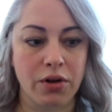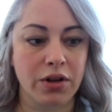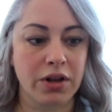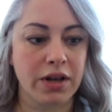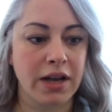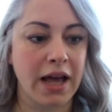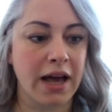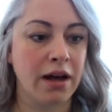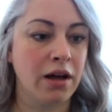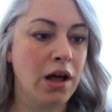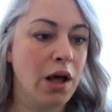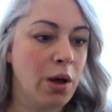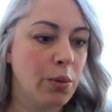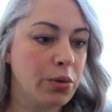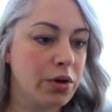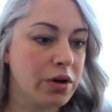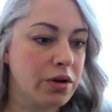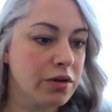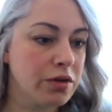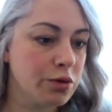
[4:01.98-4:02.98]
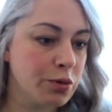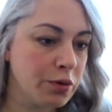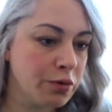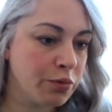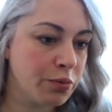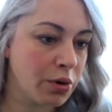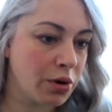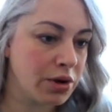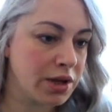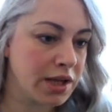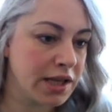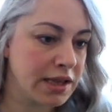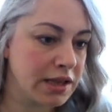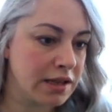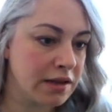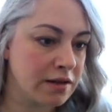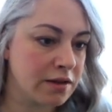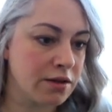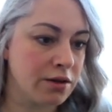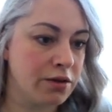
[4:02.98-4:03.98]
Now, because we've broken
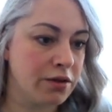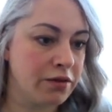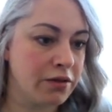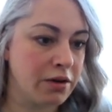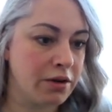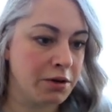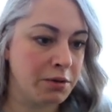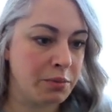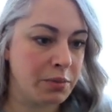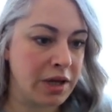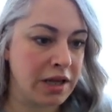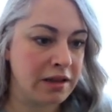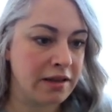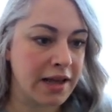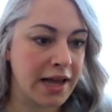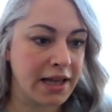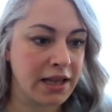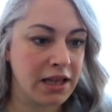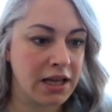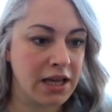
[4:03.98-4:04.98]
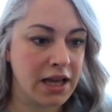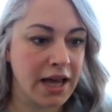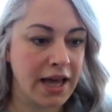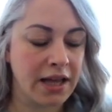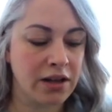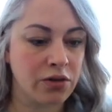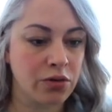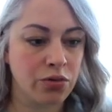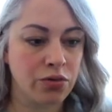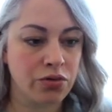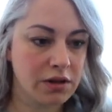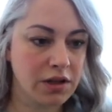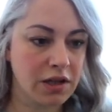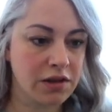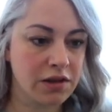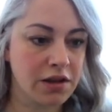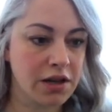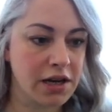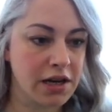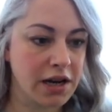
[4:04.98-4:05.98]
this on a very big daily candle, there's
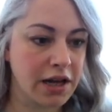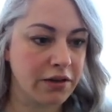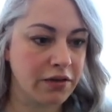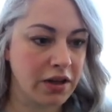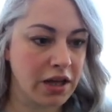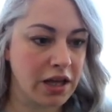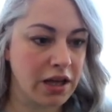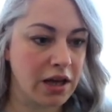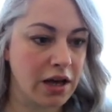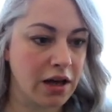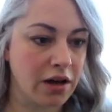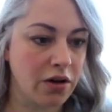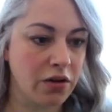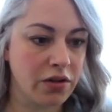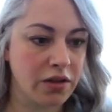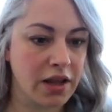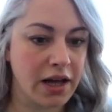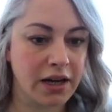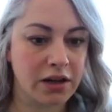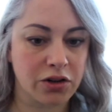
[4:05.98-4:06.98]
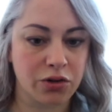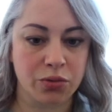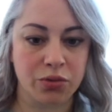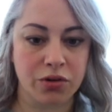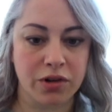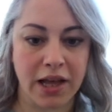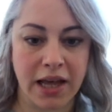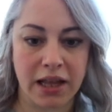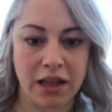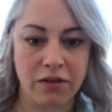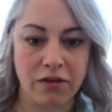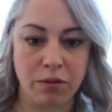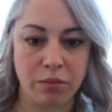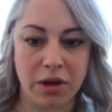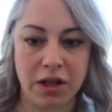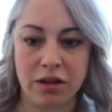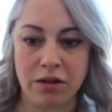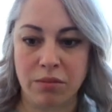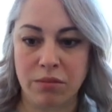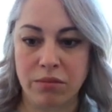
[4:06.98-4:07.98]
not enough here on the actual daily for
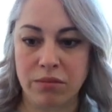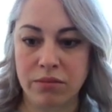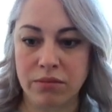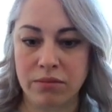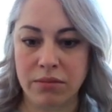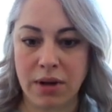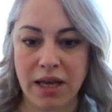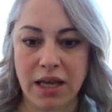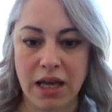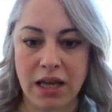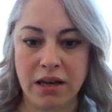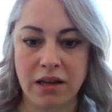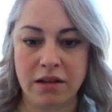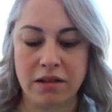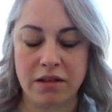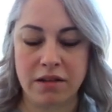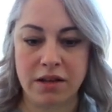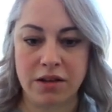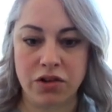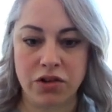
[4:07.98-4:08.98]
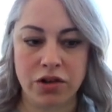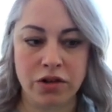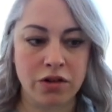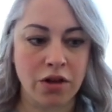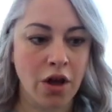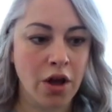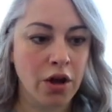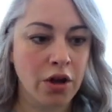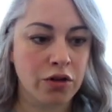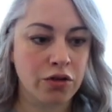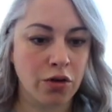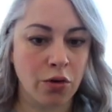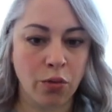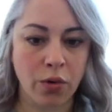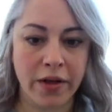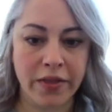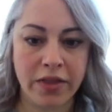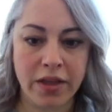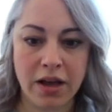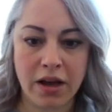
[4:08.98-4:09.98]
me to make any decisions. So
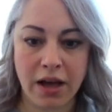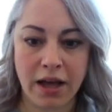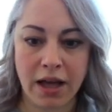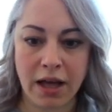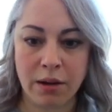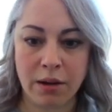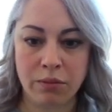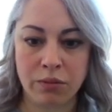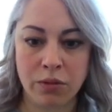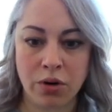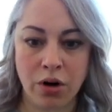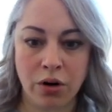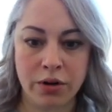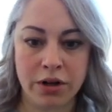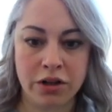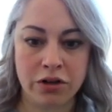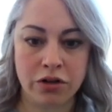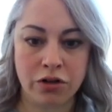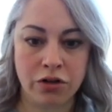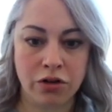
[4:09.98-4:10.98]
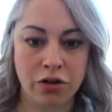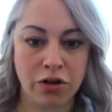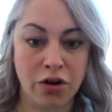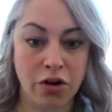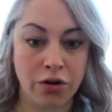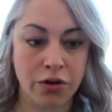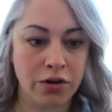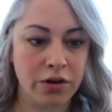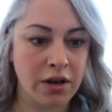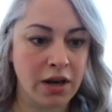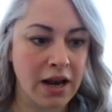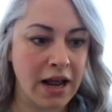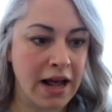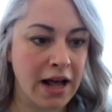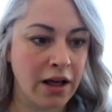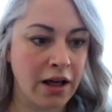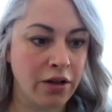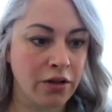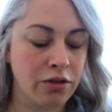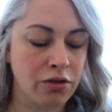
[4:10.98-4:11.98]
one thing I am going to note
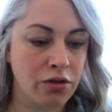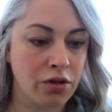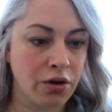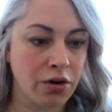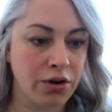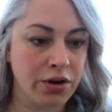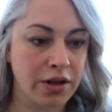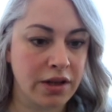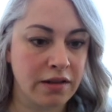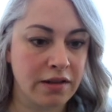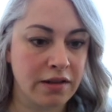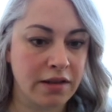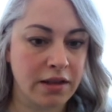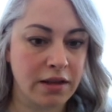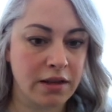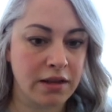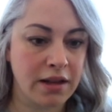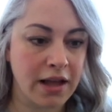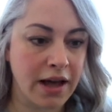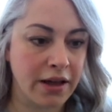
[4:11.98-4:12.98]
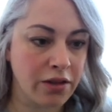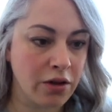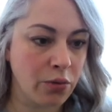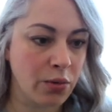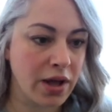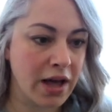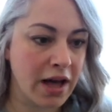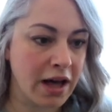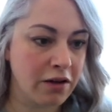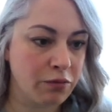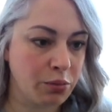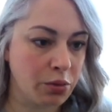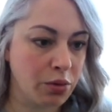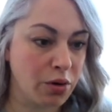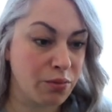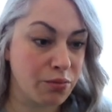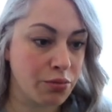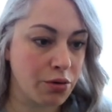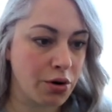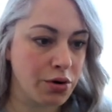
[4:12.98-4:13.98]
now though is now that we have
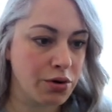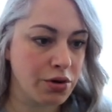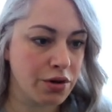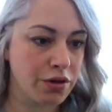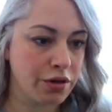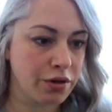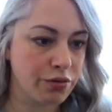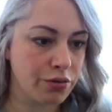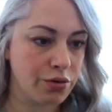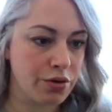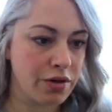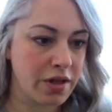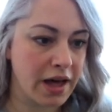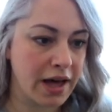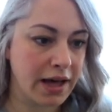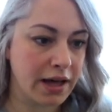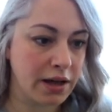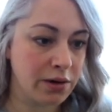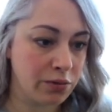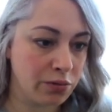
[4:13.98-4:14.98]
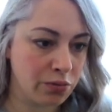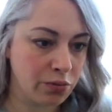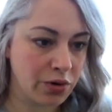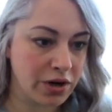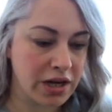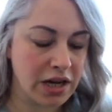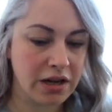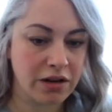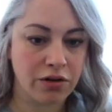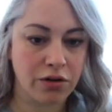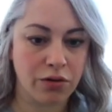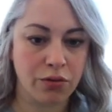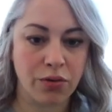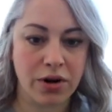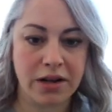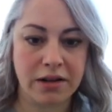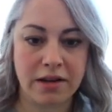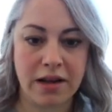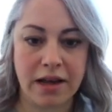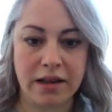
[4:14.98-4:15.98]
broken through that and we need to
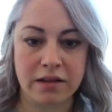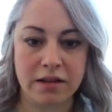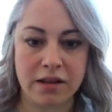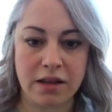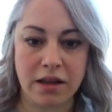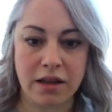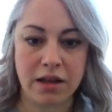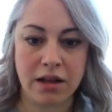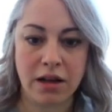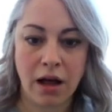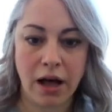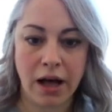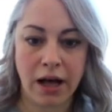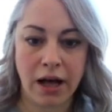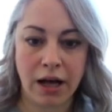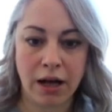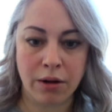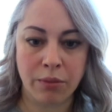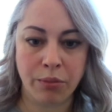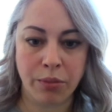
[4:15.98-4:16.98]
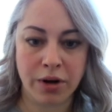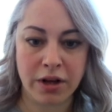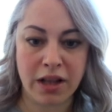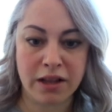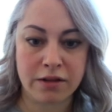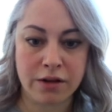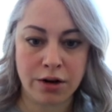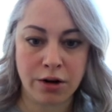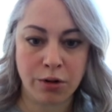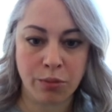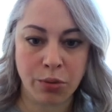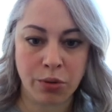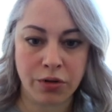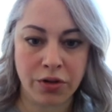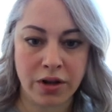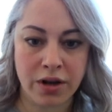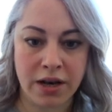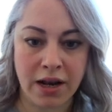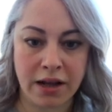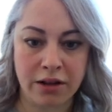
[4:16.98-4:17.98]
retest it, but that's going to put
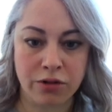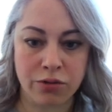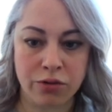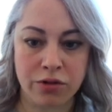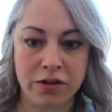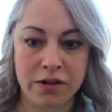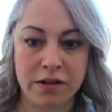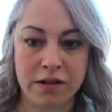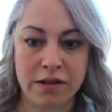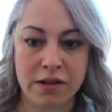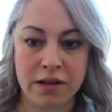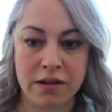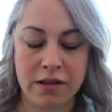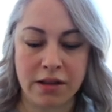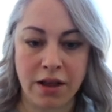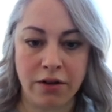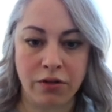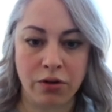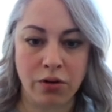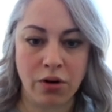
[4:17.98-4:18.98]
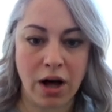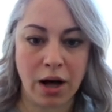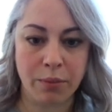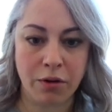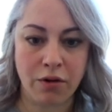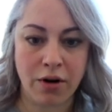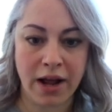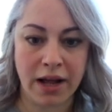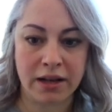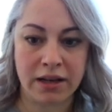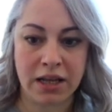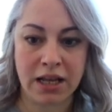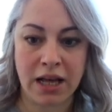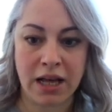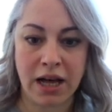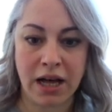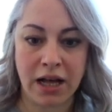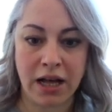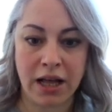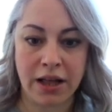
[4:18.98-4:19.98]
the next resistance level up around
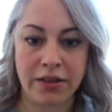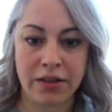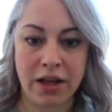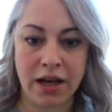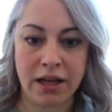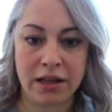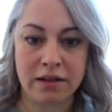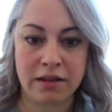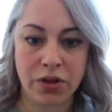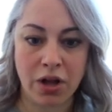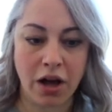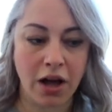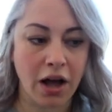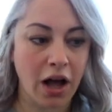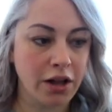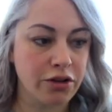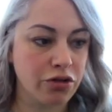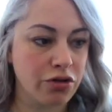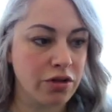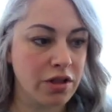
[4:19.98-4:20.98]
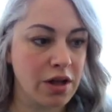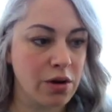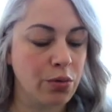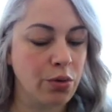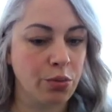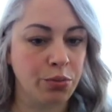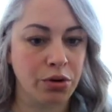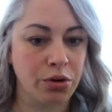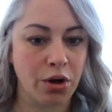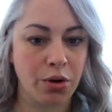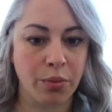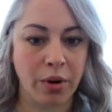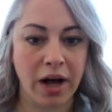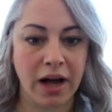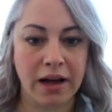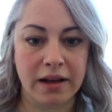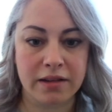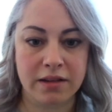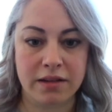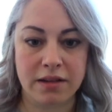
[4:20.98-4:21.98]
here. And that I do think we'll blow
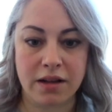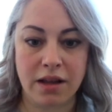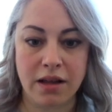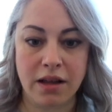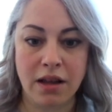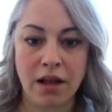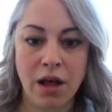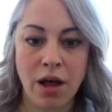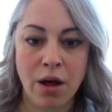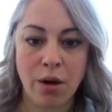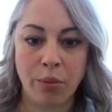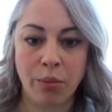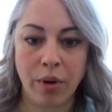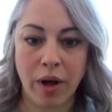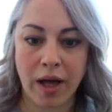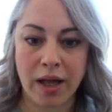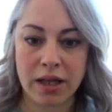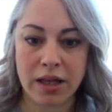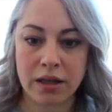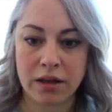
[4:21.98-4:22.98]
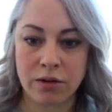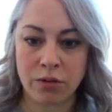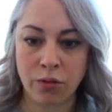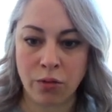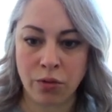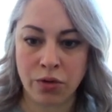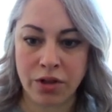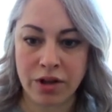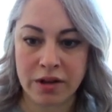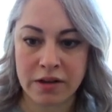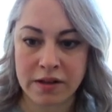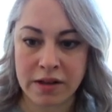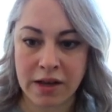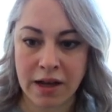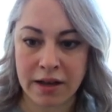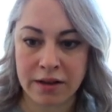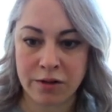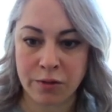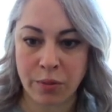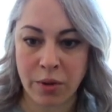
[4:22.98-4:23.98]
past it, but this
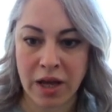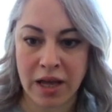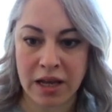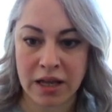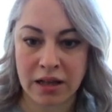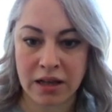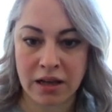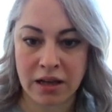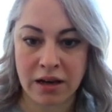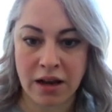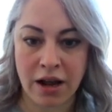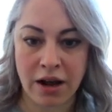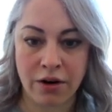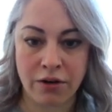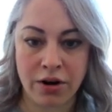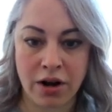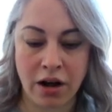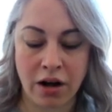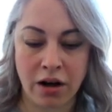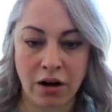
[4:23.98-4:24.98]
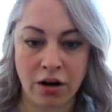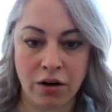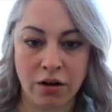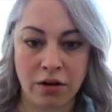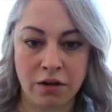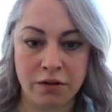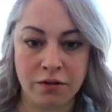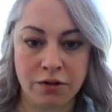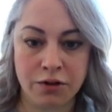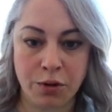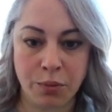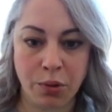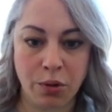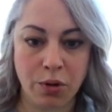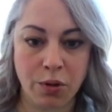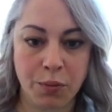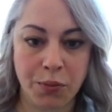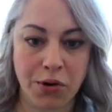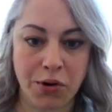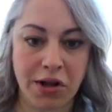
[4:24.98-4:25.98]
has been an area of
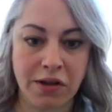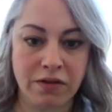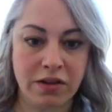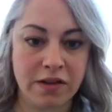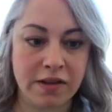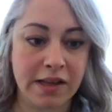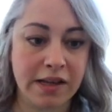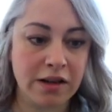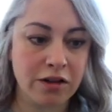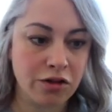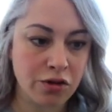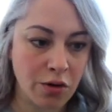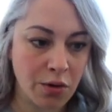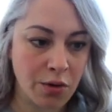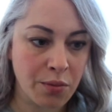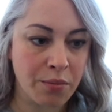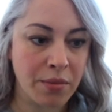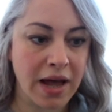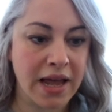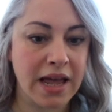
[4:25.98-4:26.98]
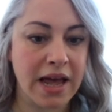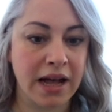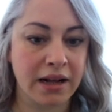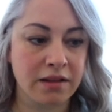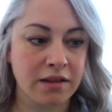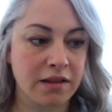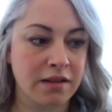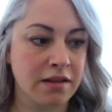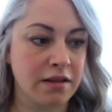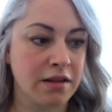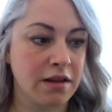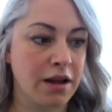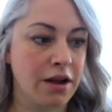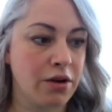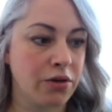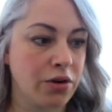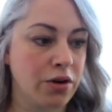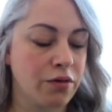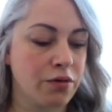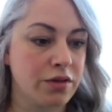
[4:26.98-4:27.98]
support previously, so it may act as an
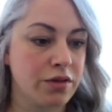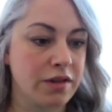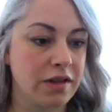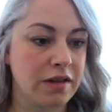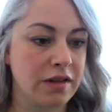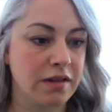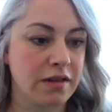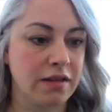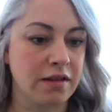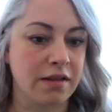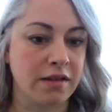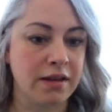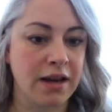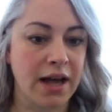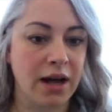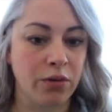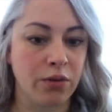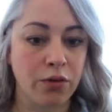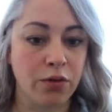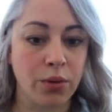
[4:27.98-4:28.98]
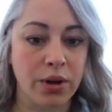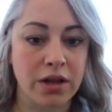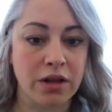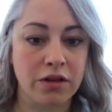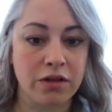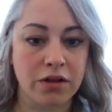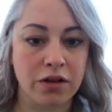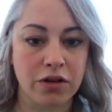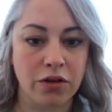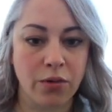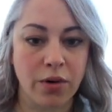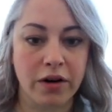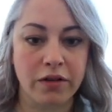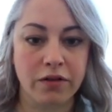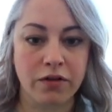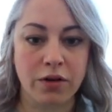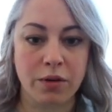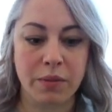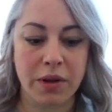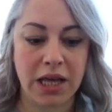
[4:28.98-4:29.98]
area of resistance now if we continue up
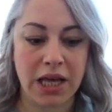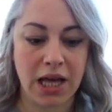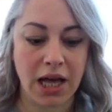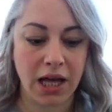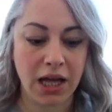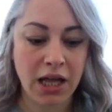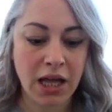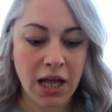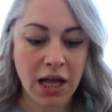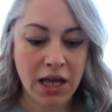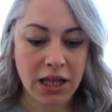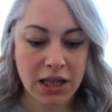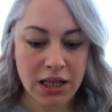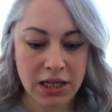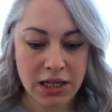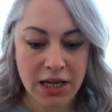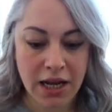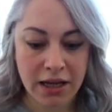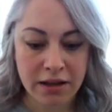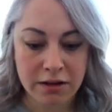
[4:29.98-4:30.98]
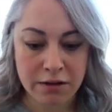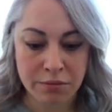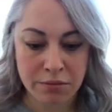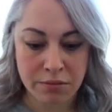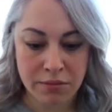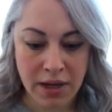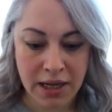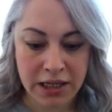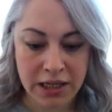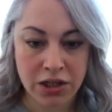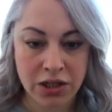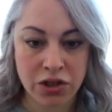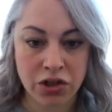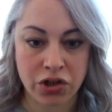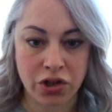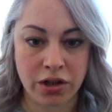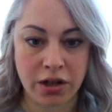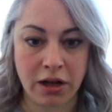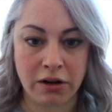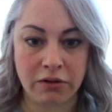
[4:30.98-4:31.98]
from here. The next major
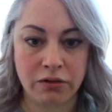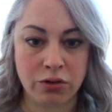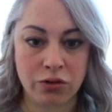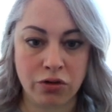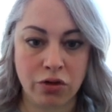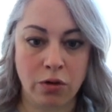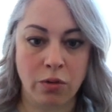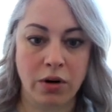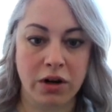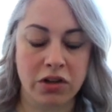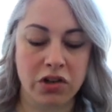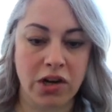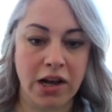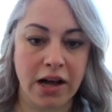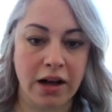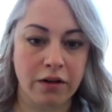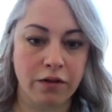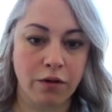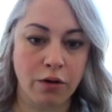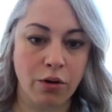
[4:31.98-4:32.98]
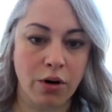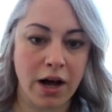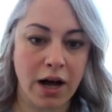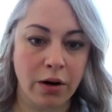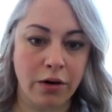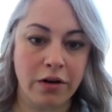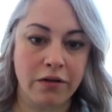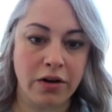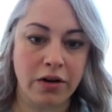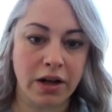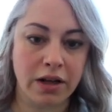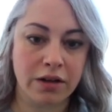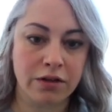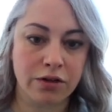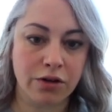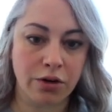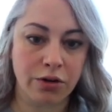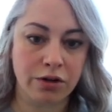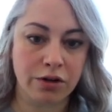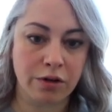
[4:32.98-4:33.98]
level to watch out for, however, is
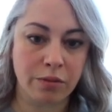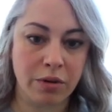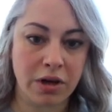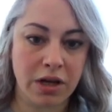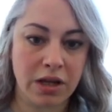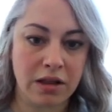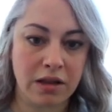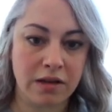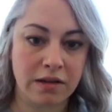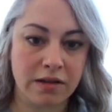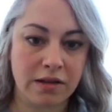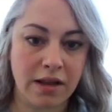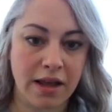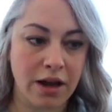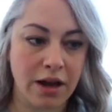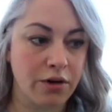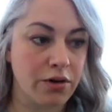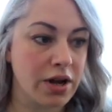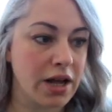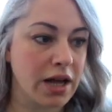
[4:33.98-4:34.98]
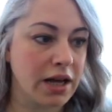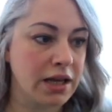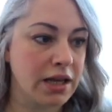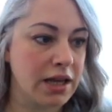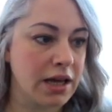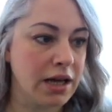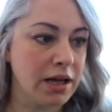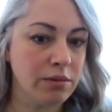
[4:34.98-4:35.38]
going to be this area here.